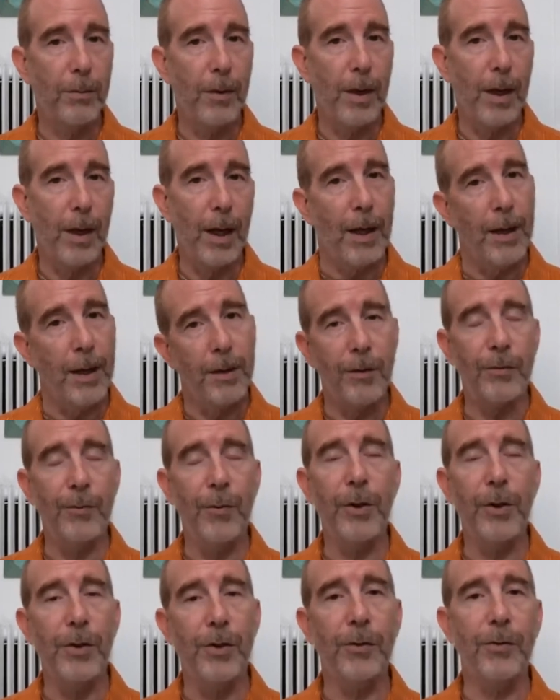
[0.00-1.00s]
And it's really
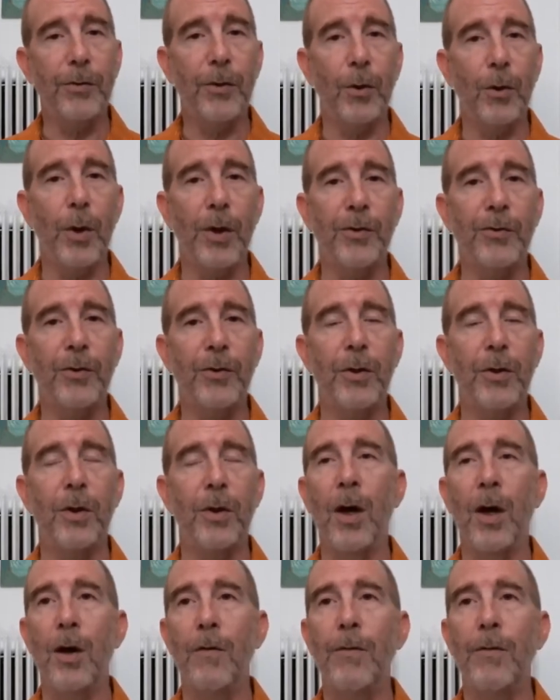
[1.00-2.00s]
just a question
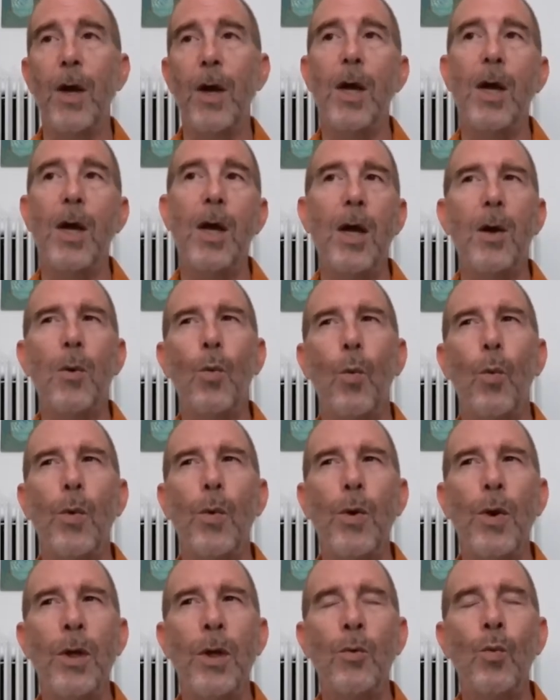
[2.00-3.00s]
of
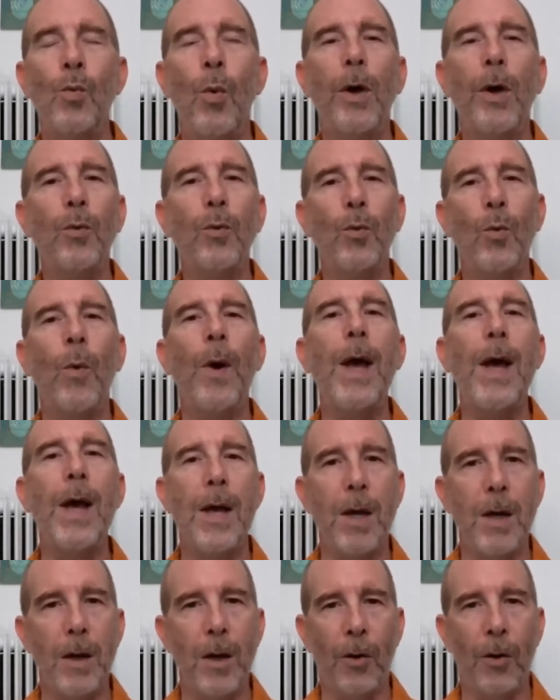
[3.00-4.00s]
in what
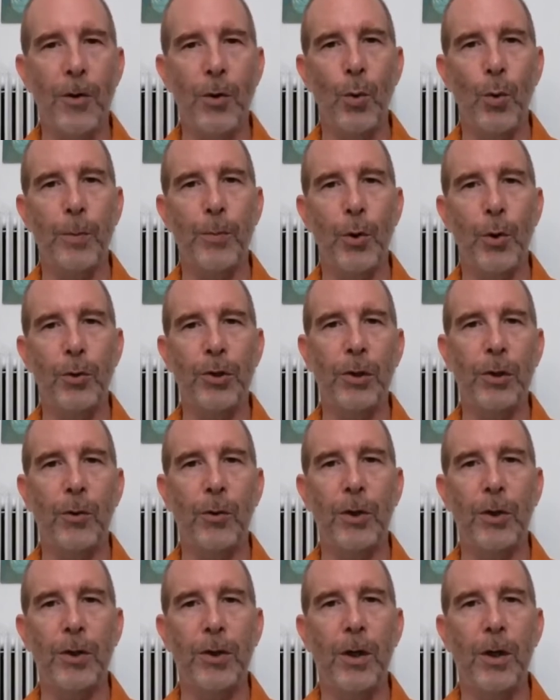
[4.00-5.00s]
way are you approaching
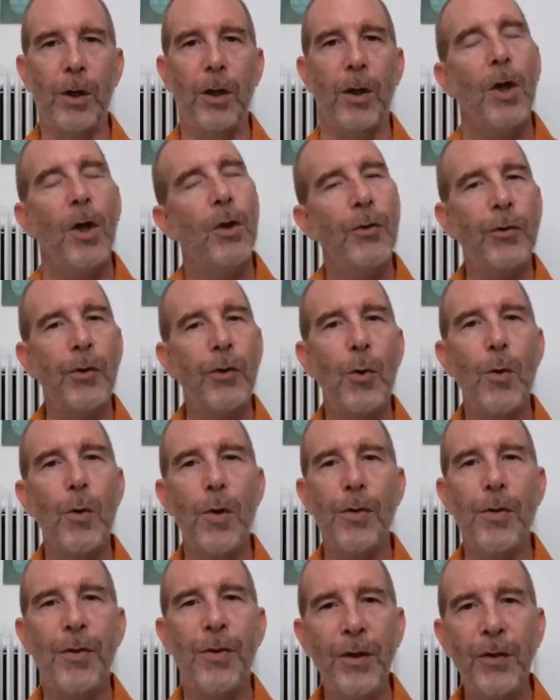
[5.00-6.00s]
Krishna? So
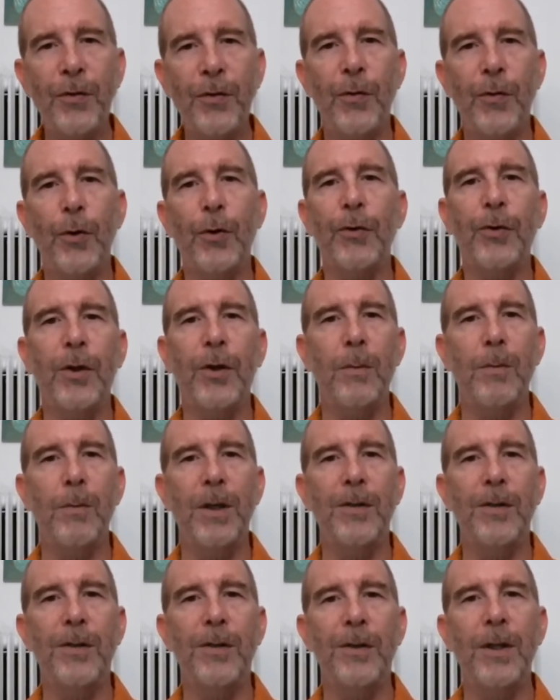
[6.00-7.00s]
this verse can be
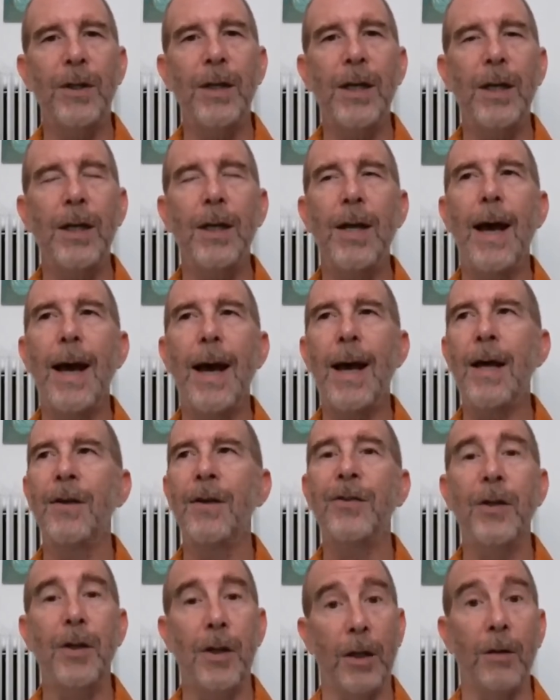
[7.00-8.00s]
seen as
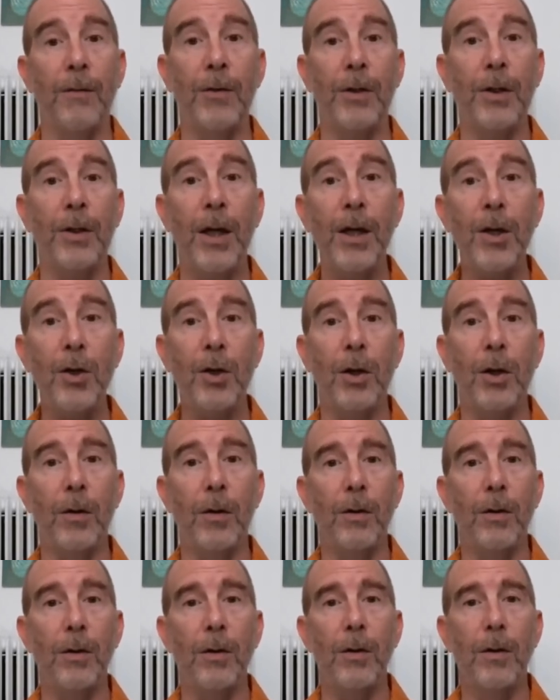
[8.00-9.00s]
an invitation
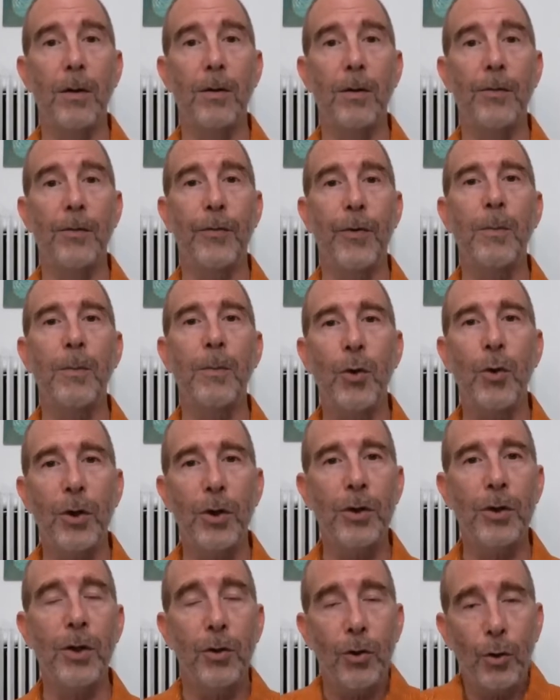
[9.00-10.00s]
from
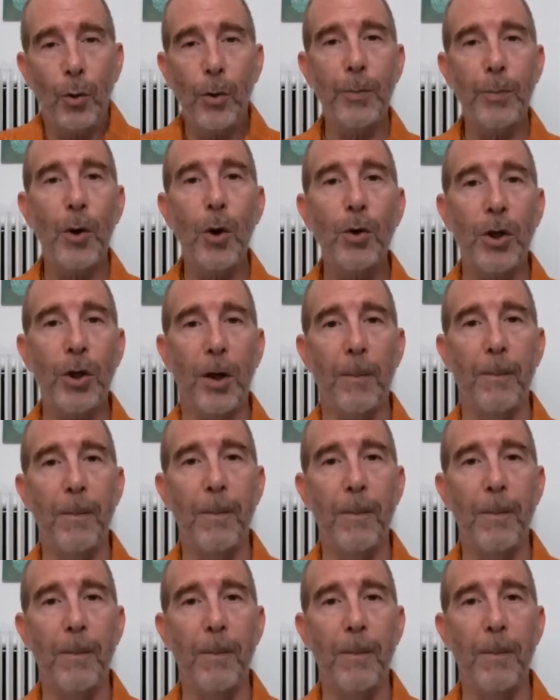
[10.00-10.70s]
Krishna to approach him.